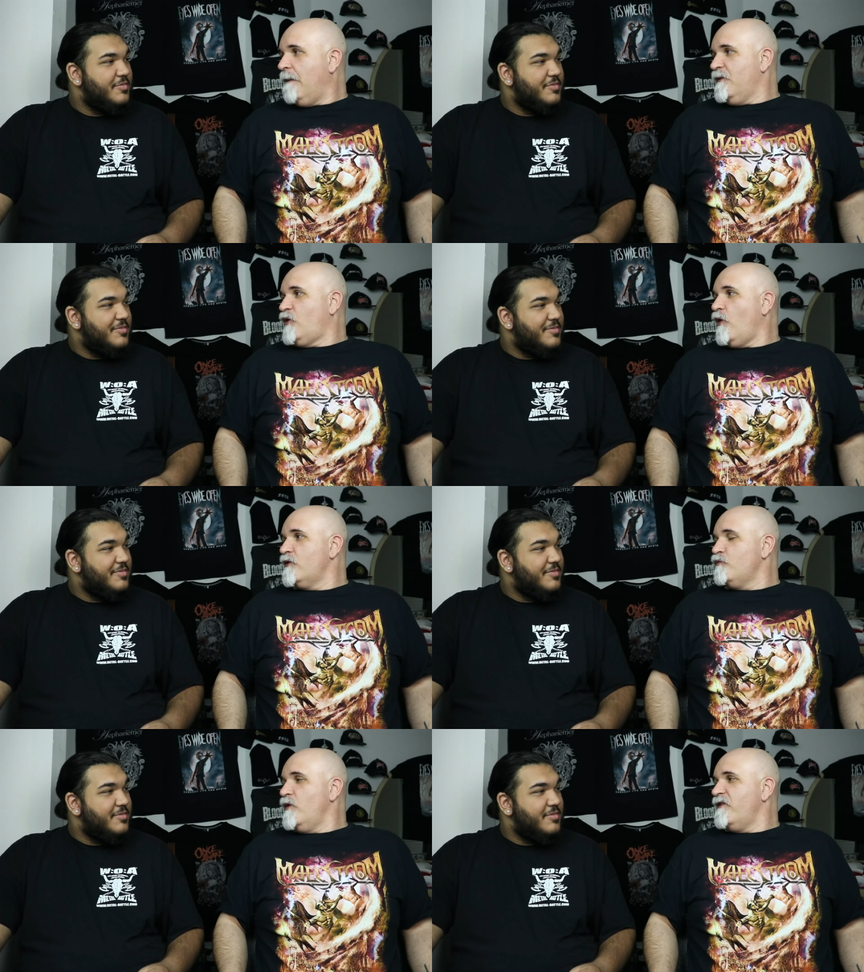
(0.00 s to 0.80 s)
Speaker 1: I'm the
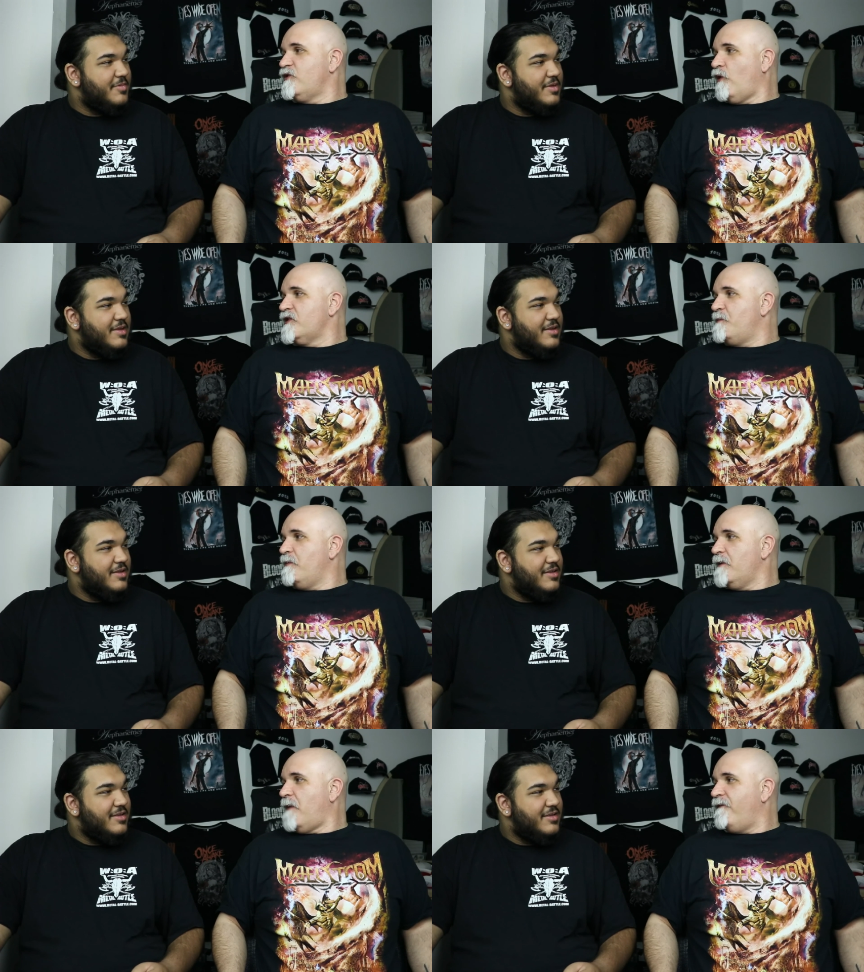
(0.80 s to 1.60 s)
tallest, one of the tallest
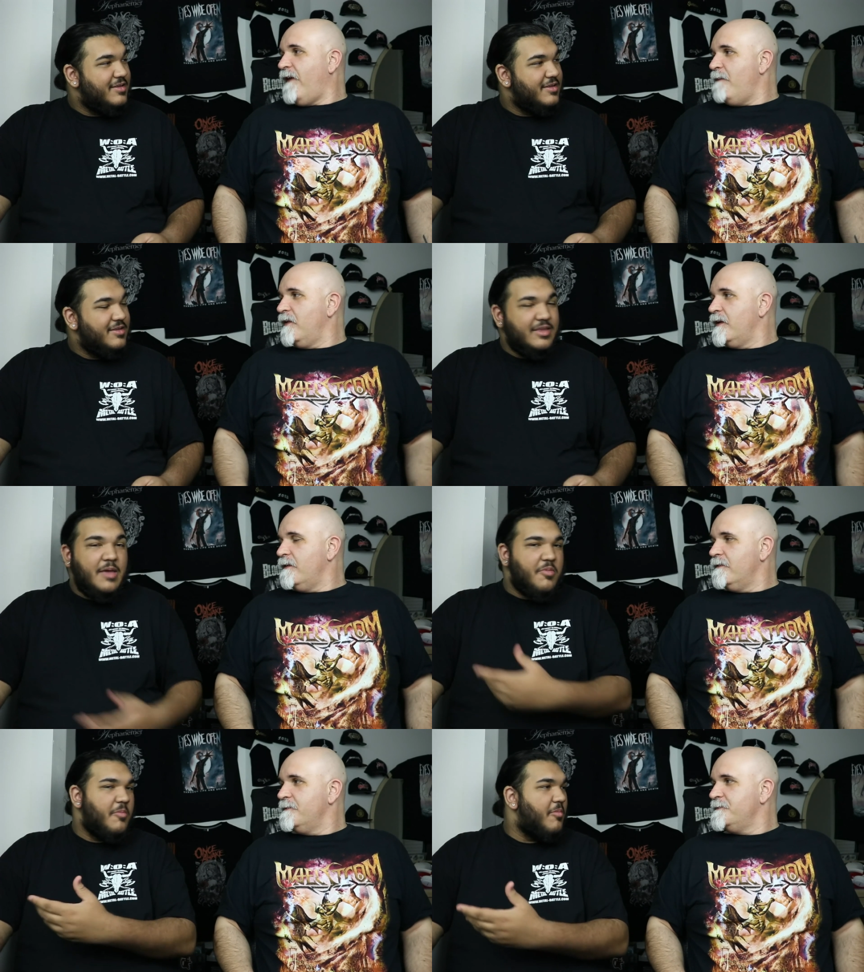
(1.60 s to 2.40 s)
people in my
Speaker 2: family.
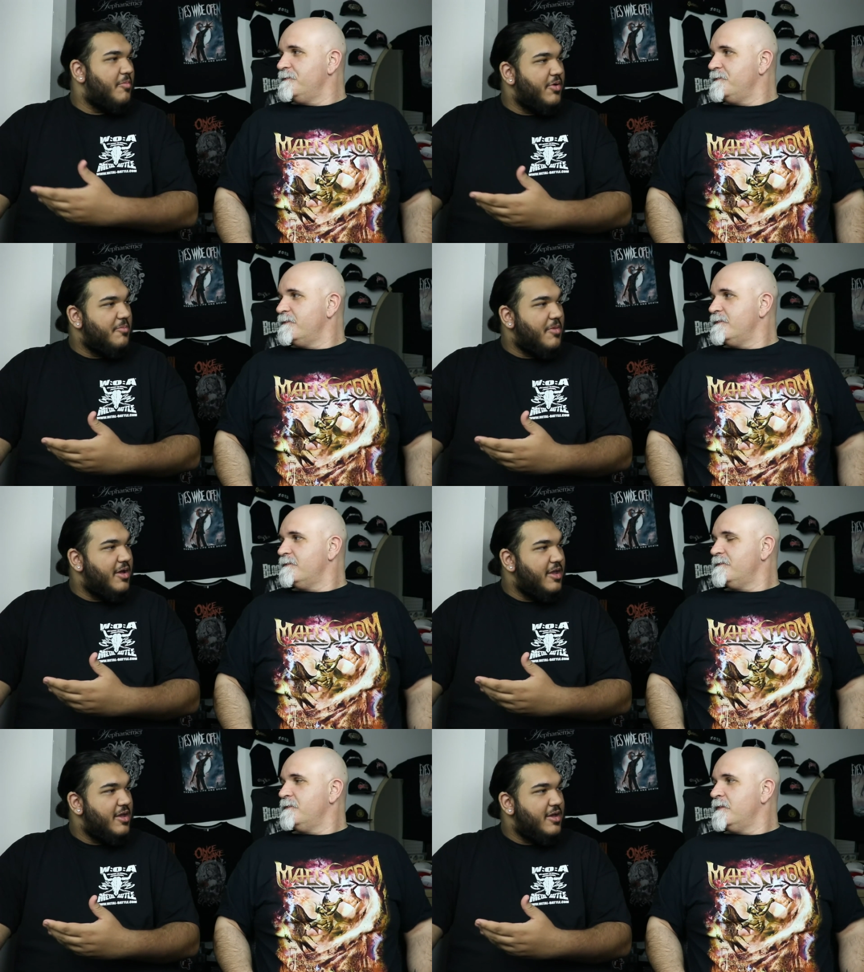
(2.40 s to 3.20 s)
Yeah, but but
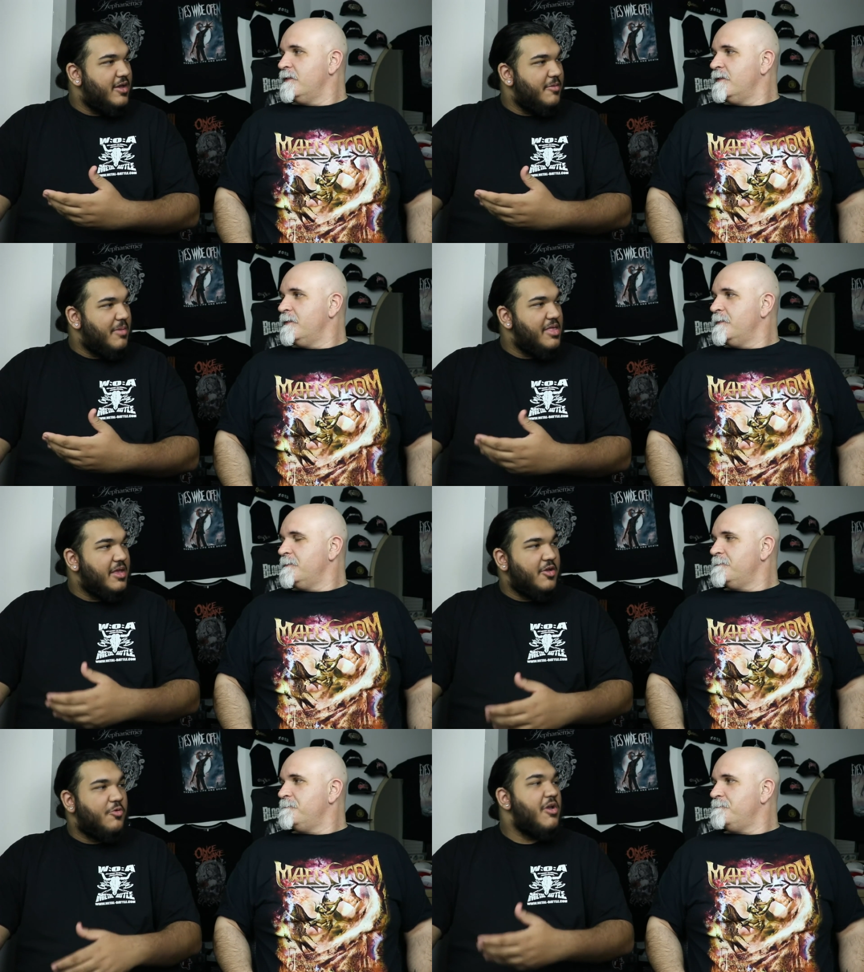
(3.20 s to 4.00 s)
my uh, my
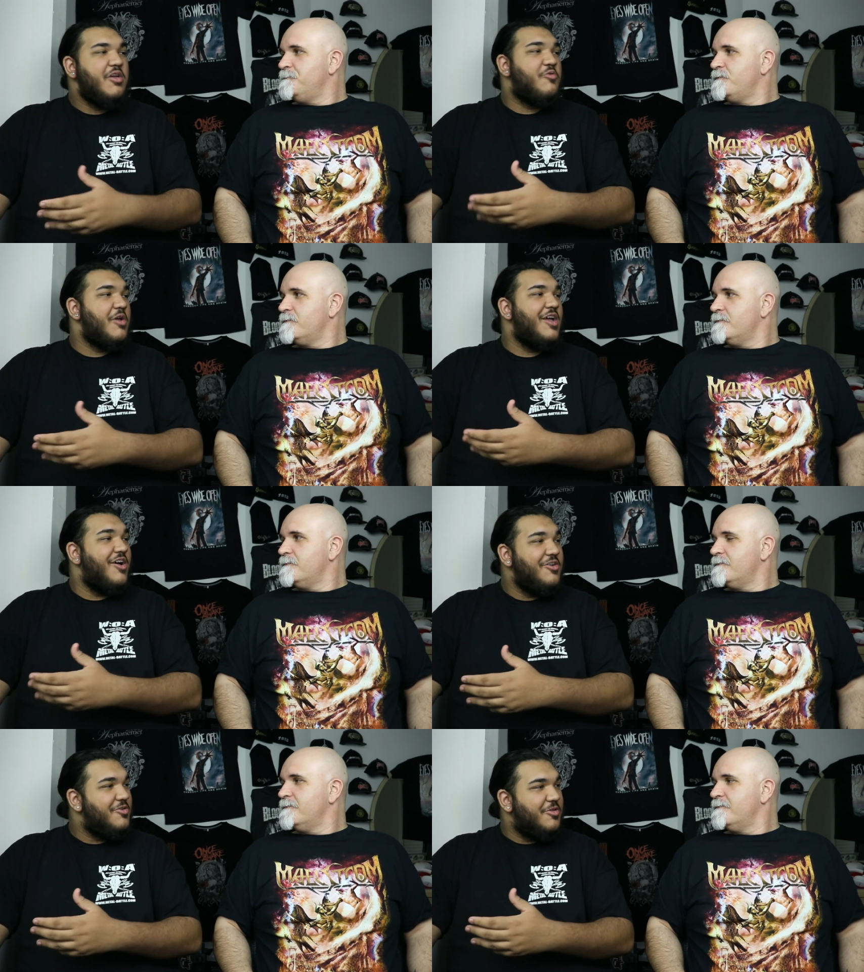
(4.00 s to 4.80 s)
like, great great
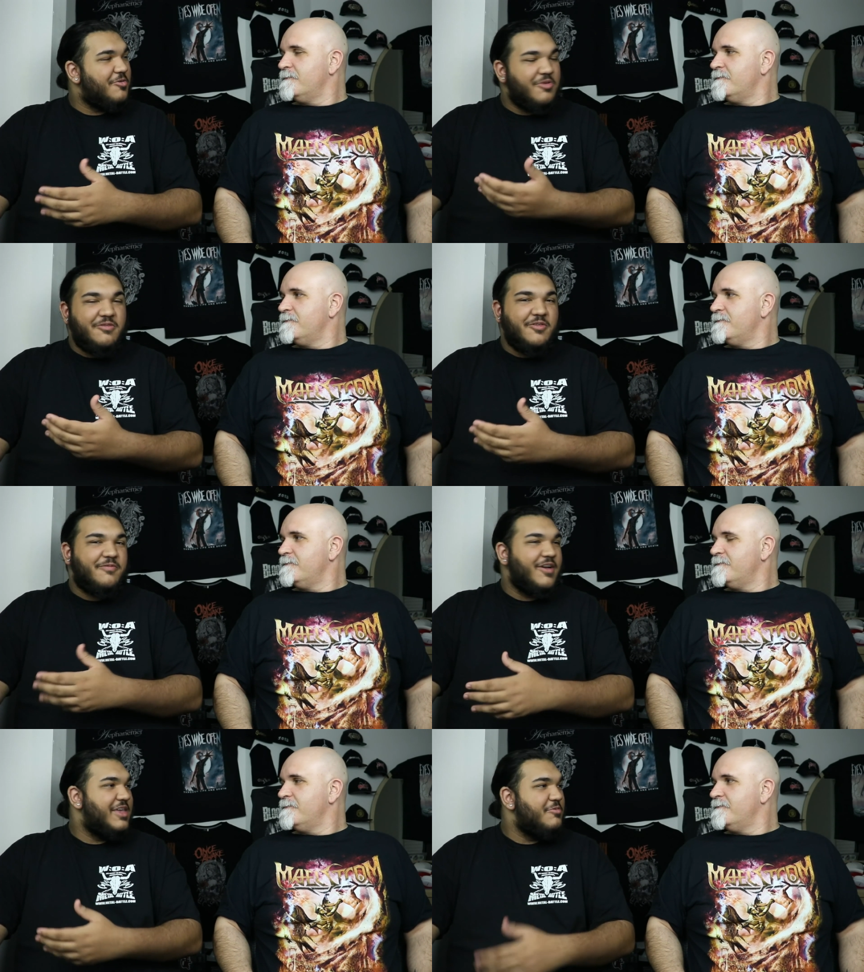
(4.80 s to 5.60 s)
uncle or whatever the
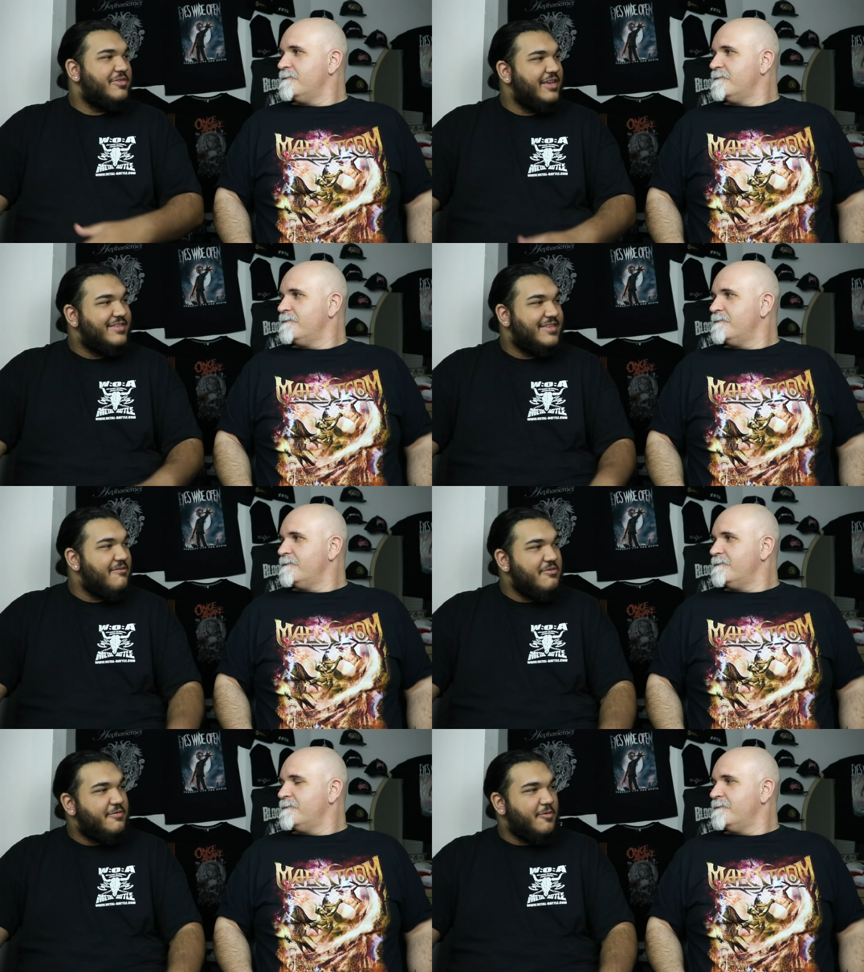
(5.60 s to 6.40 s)
fuck he was like
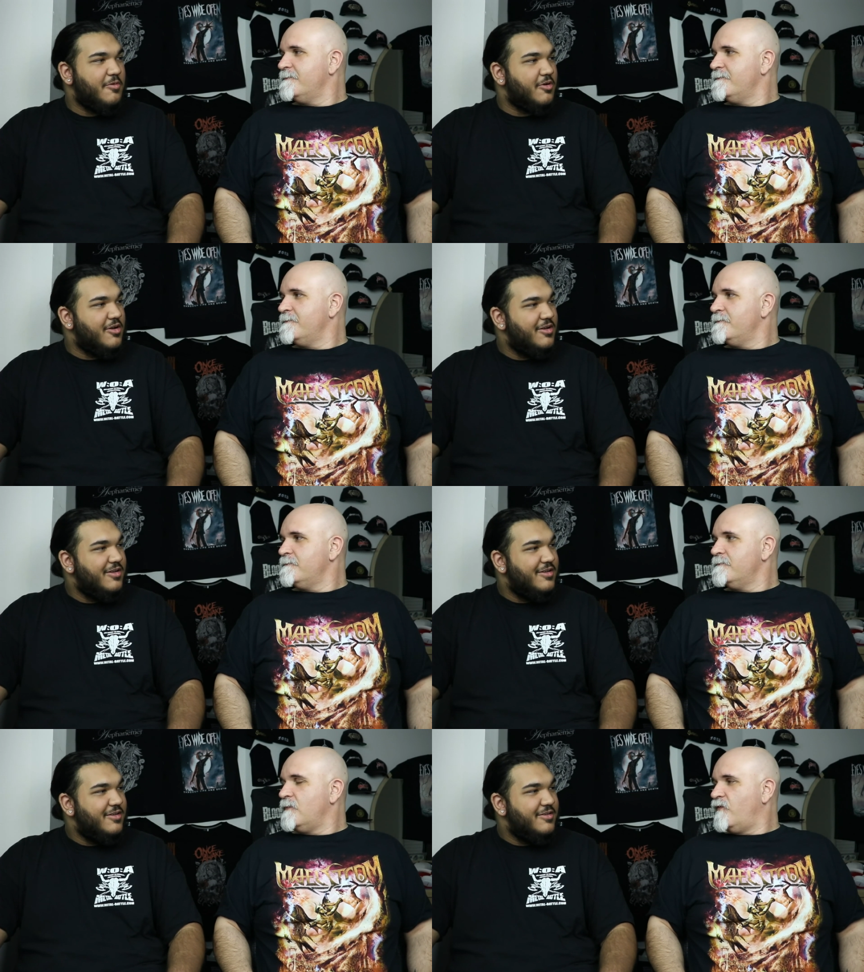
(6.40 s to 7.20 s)
seven four.
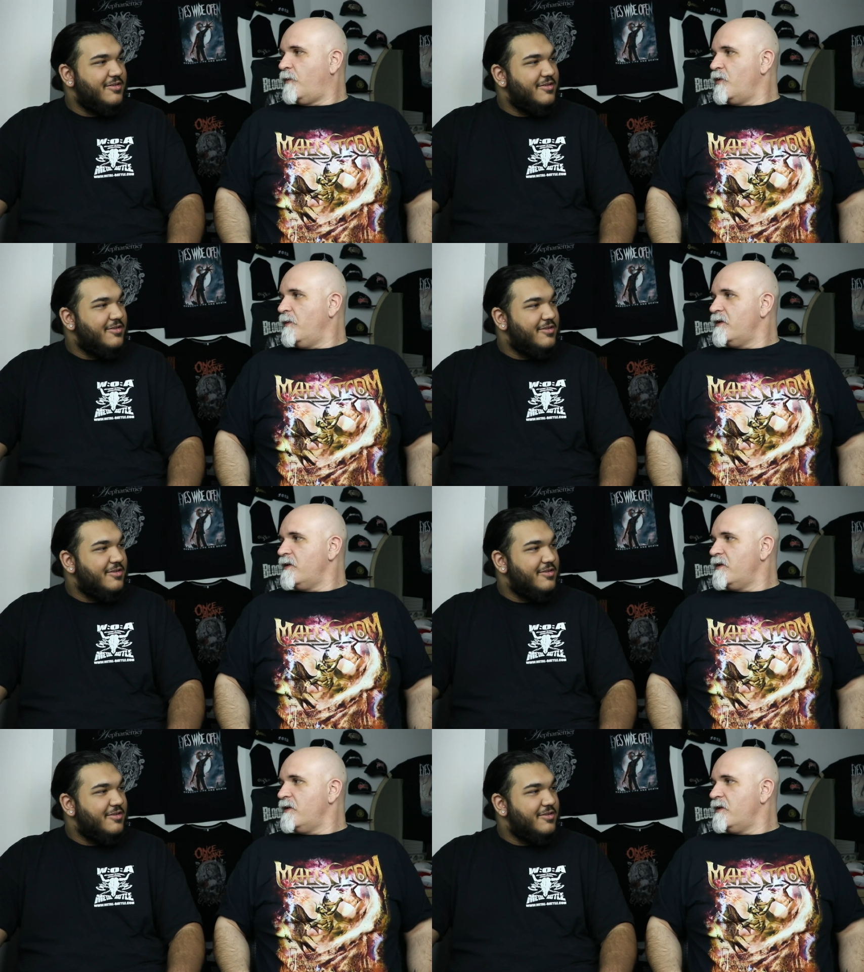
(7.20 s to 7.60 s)
From your